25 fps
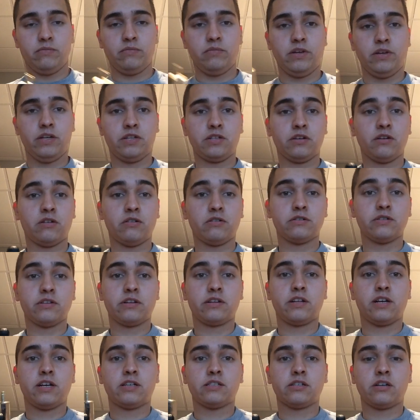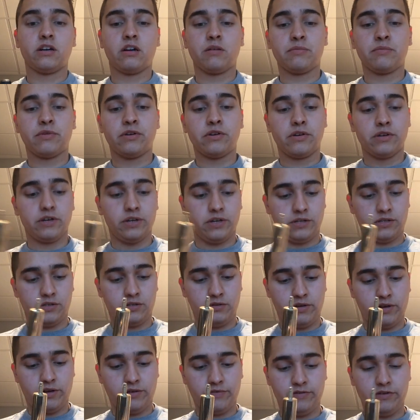Internals on the Classic Army are nice.
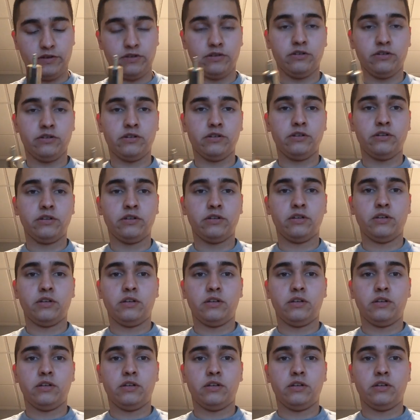You have a good